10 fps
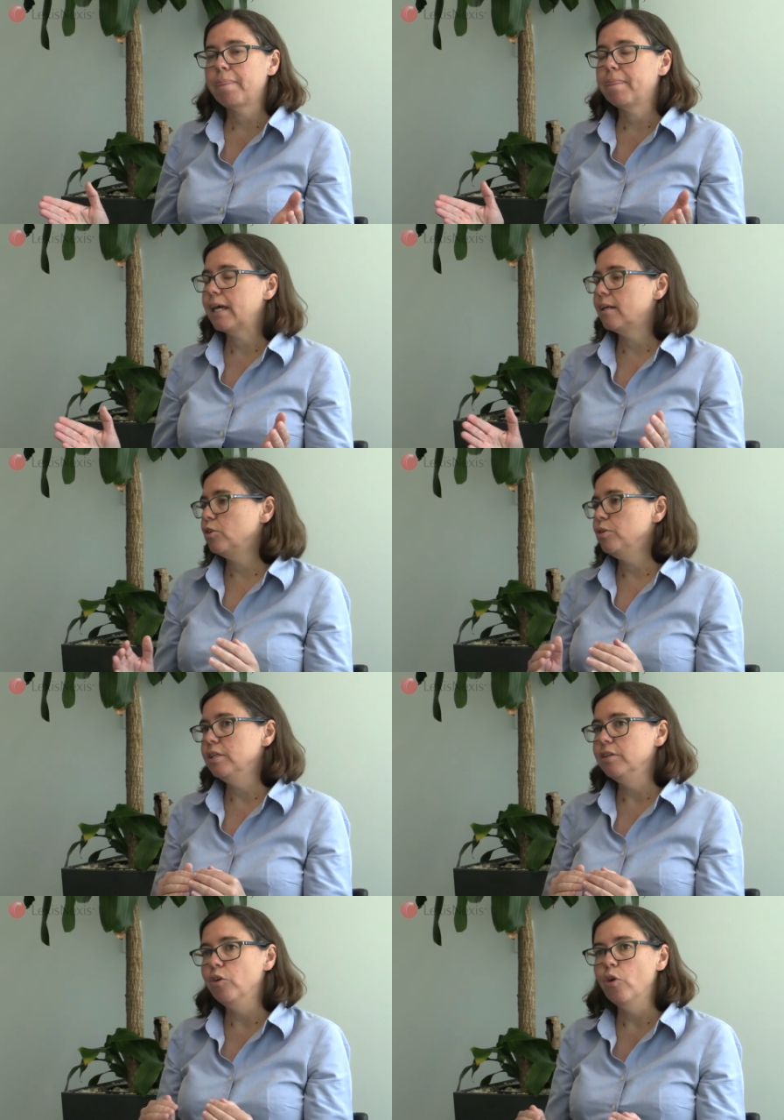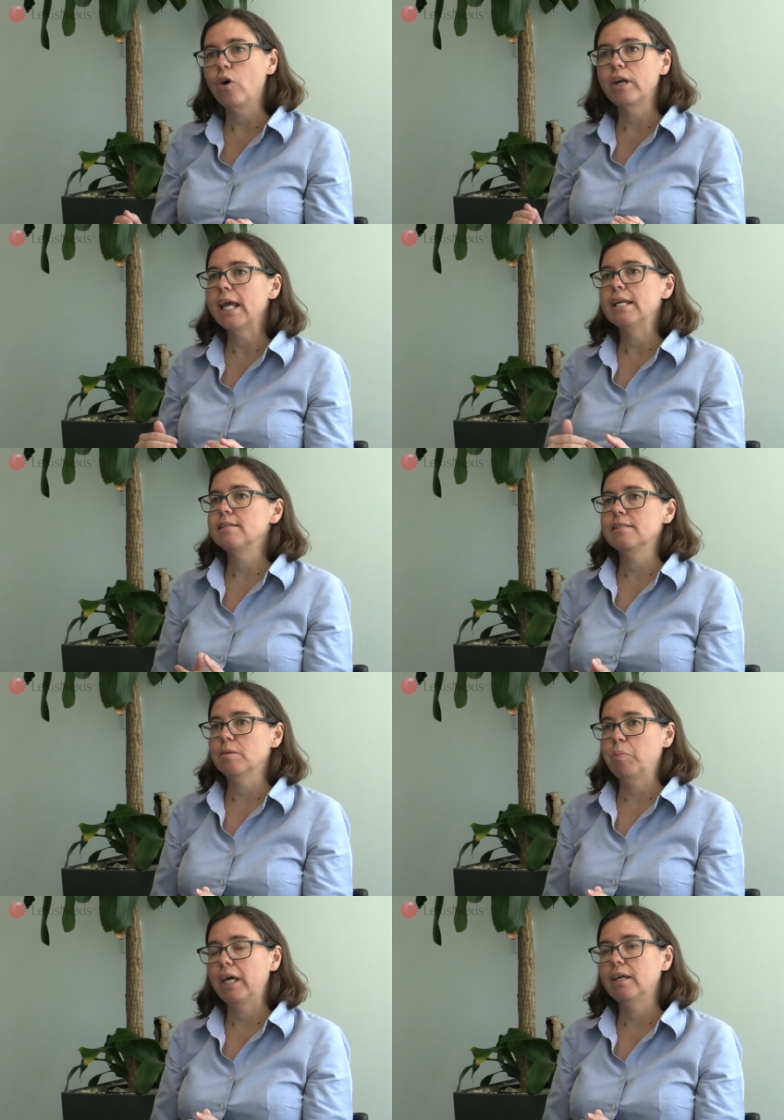that you did not
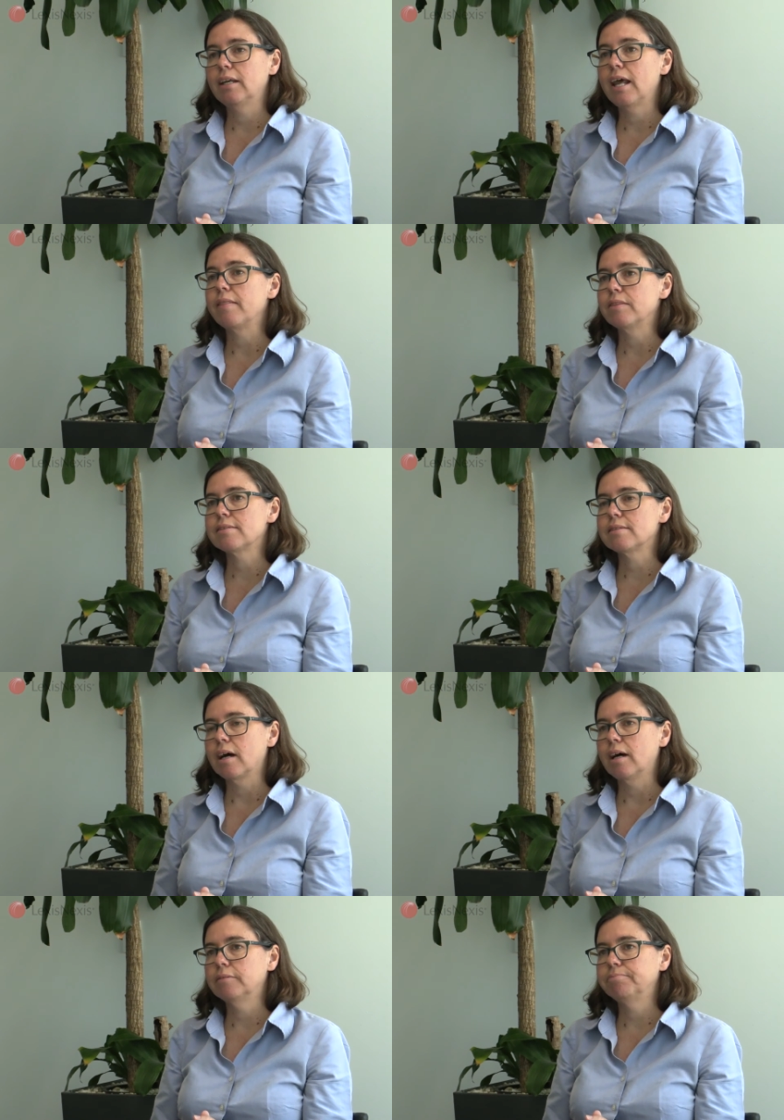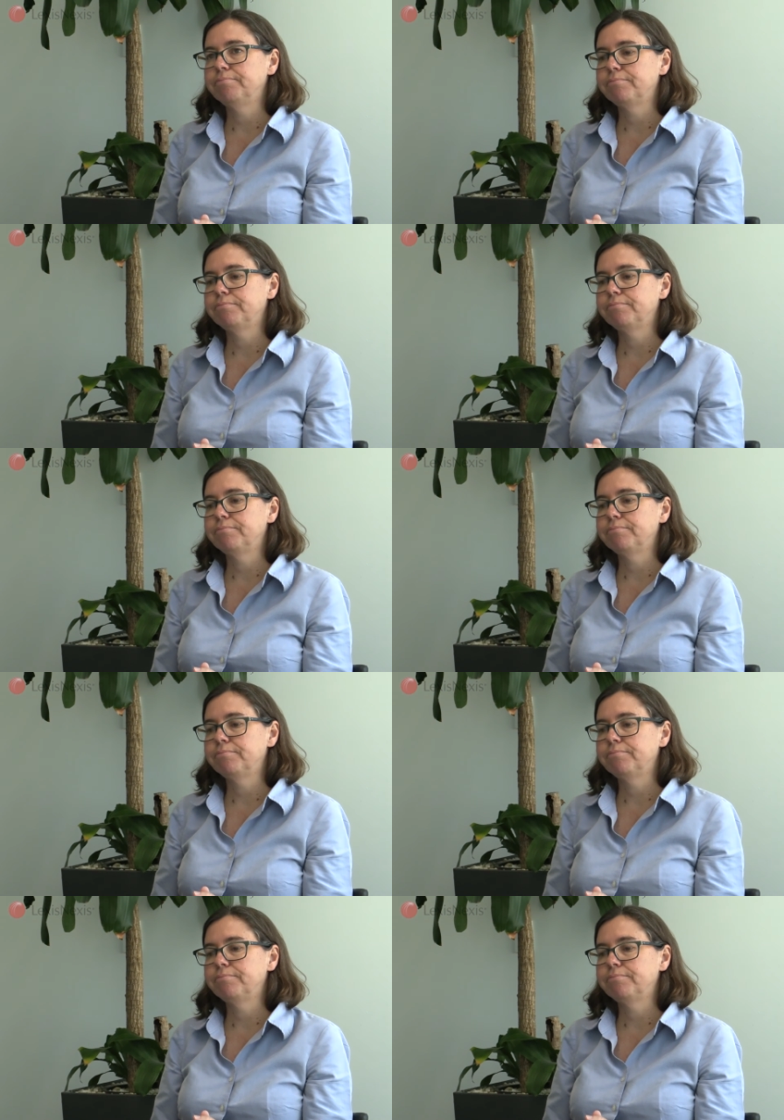anticipate at the start.